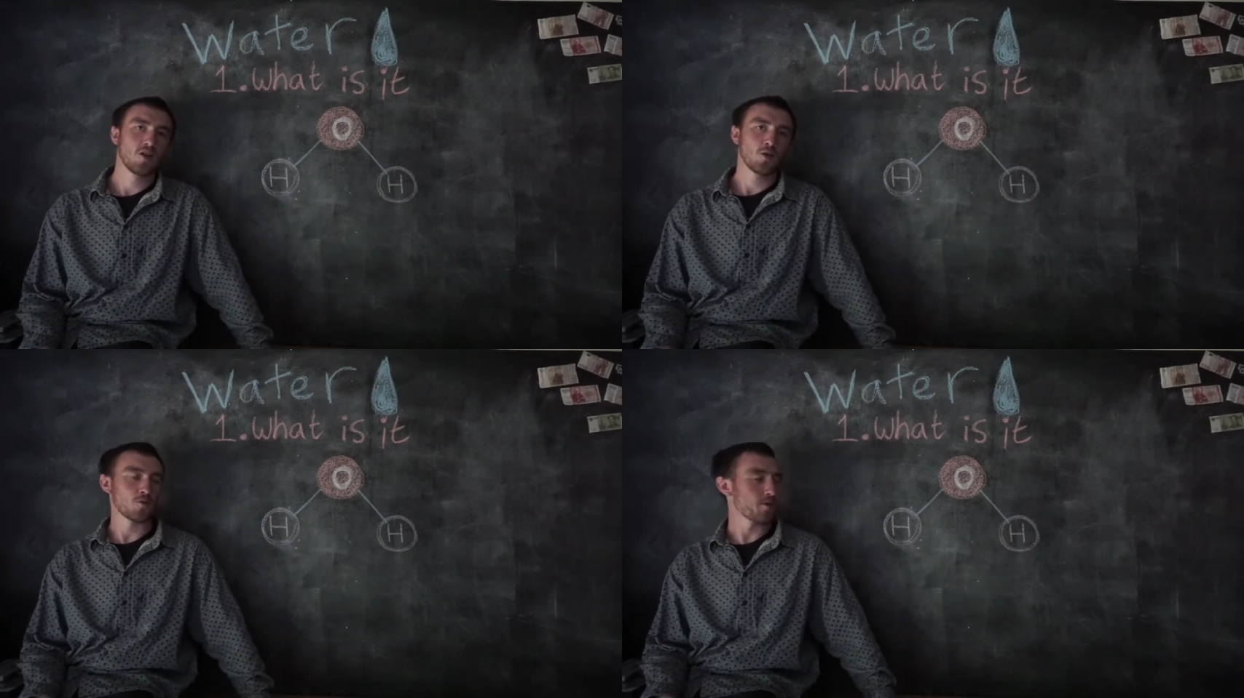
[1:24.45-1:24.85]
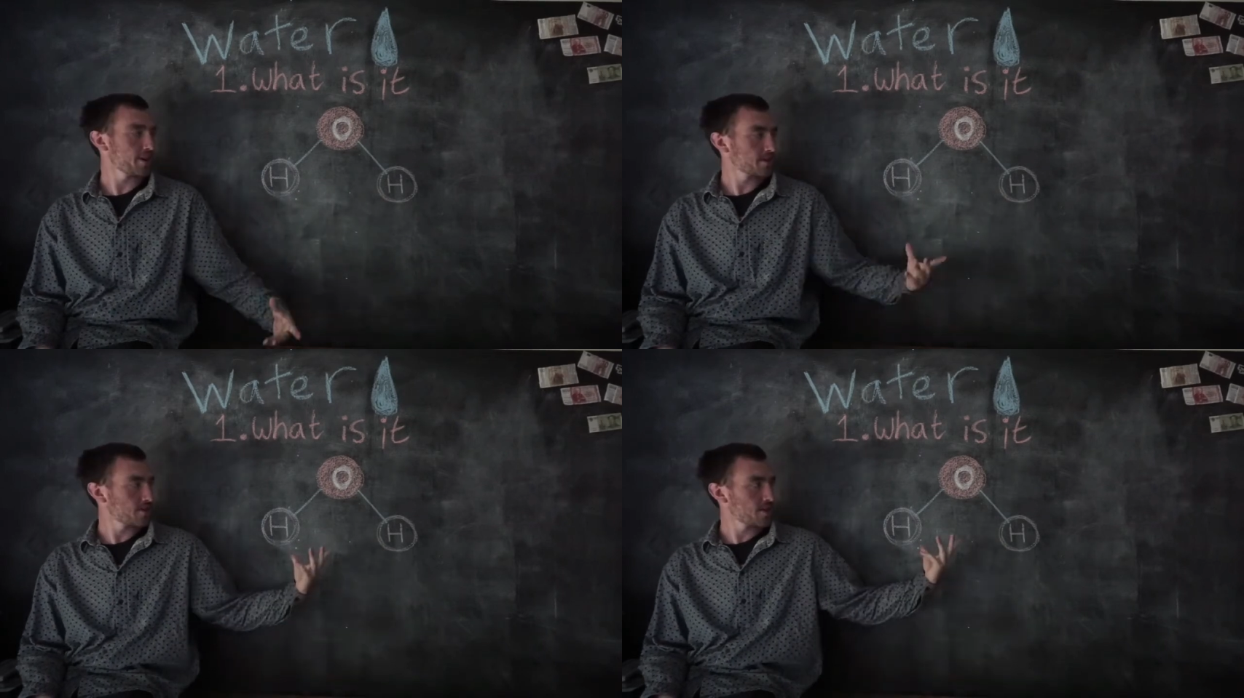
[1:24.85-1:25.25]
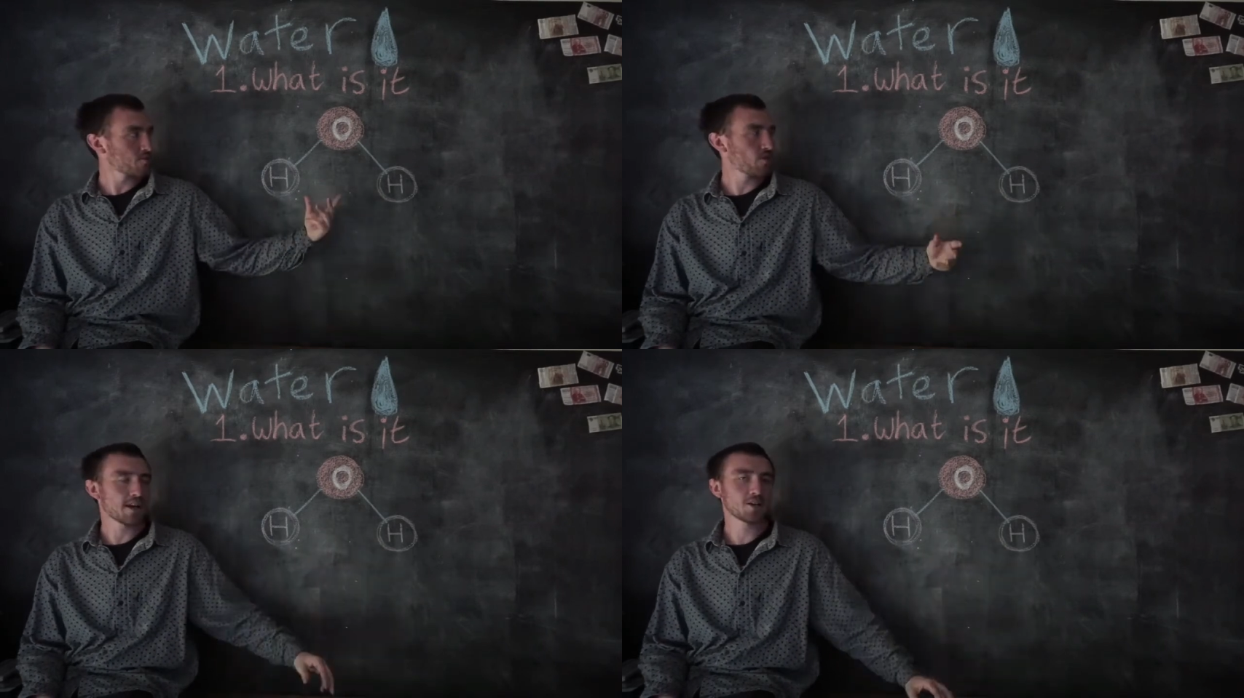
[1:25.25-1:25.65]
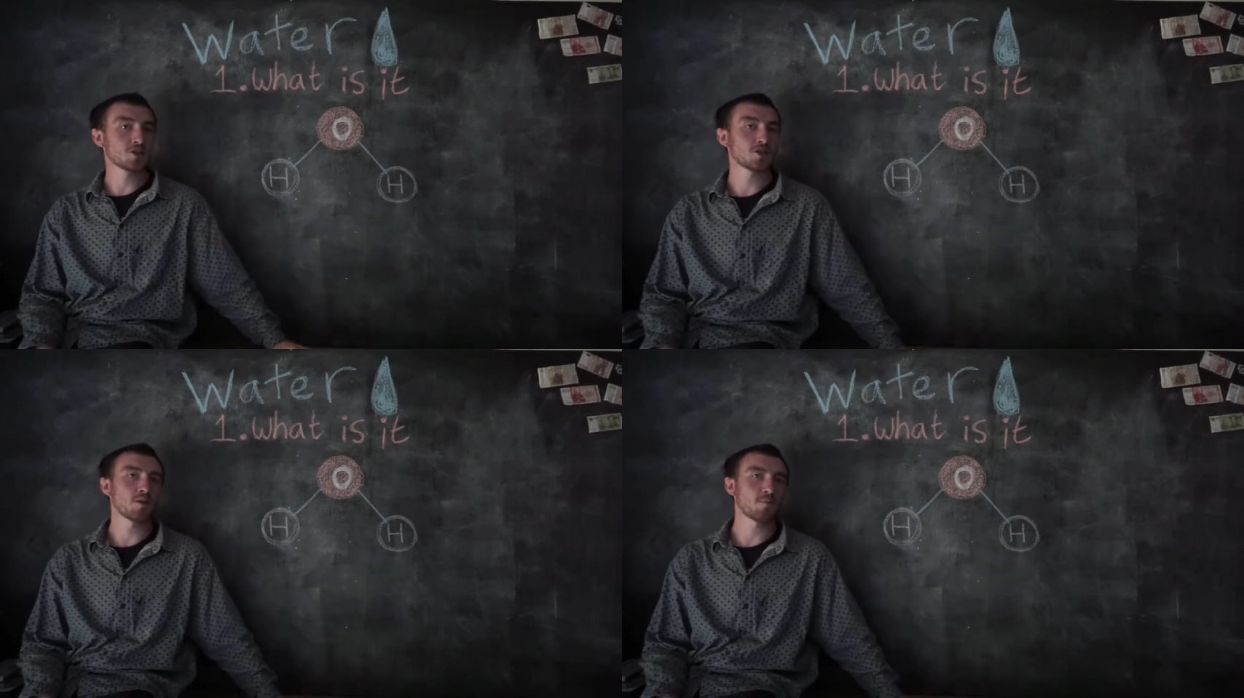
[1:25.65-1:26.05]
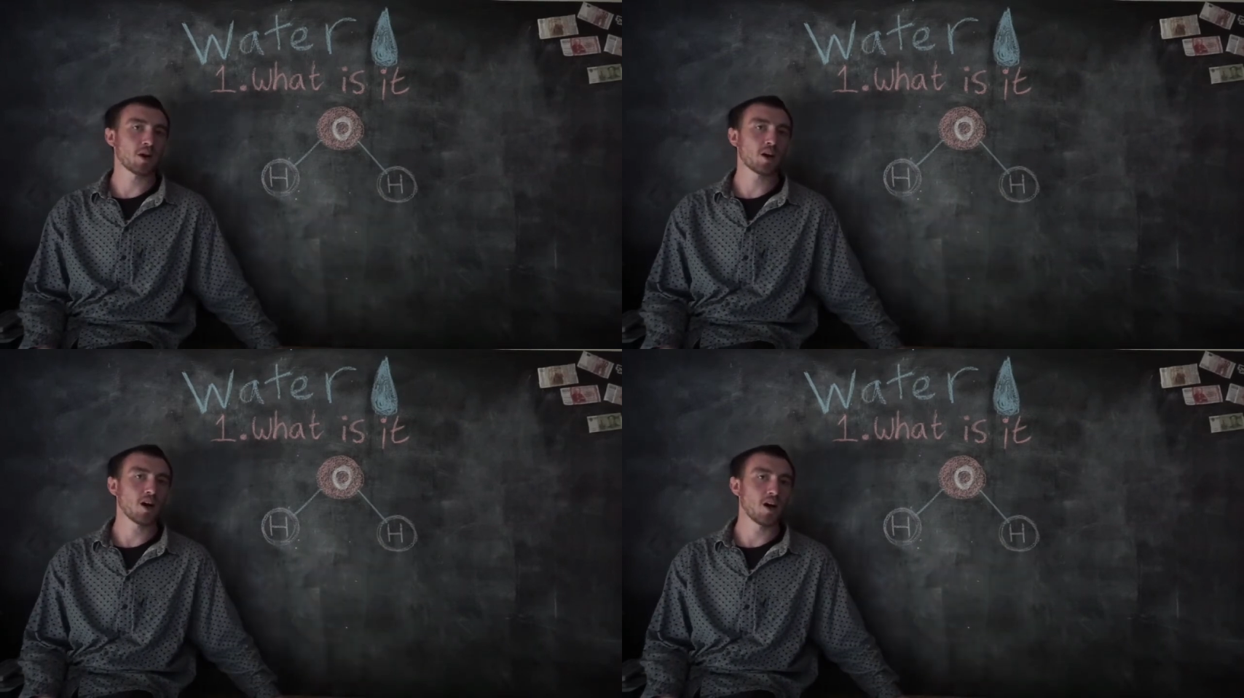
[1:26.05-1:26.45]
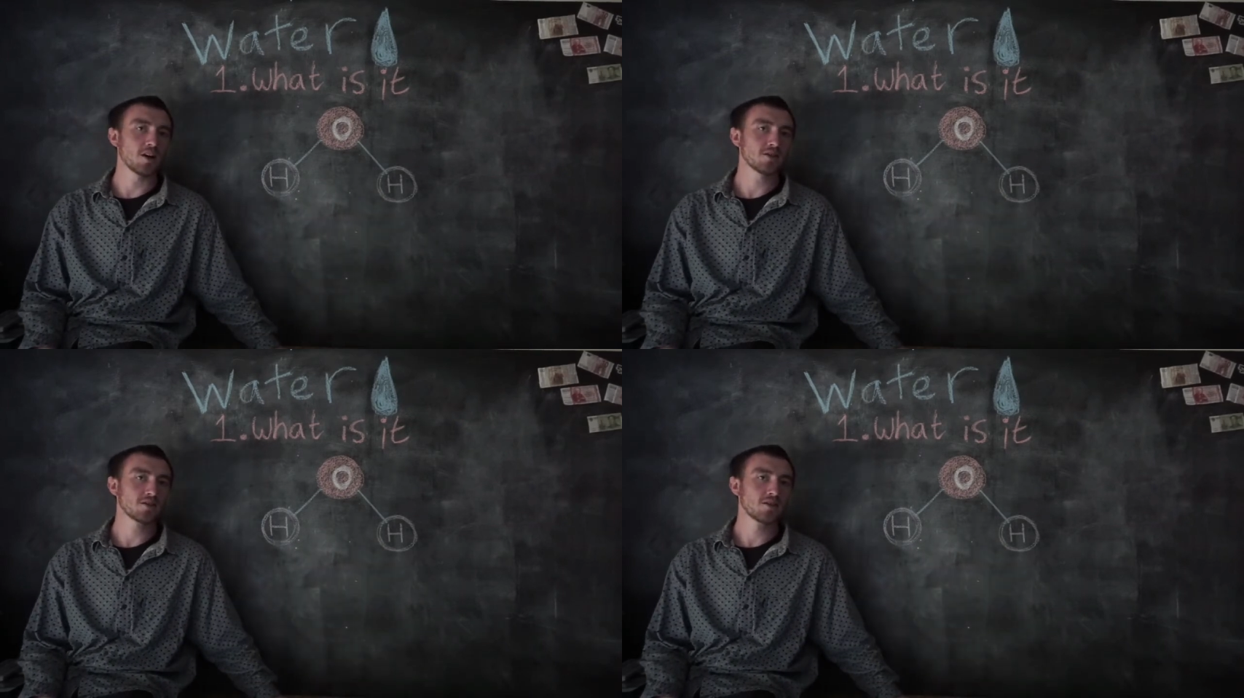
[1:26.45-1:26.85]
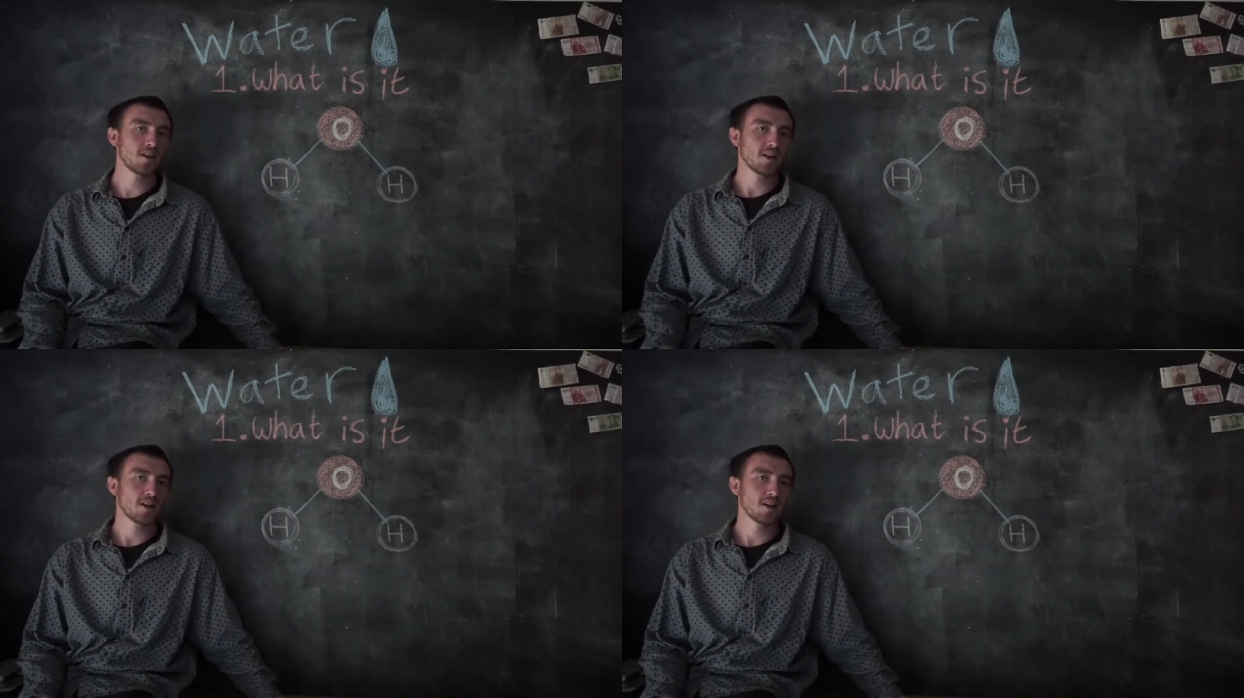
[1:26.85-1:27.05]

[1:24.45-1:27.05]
The reason this relationship occurs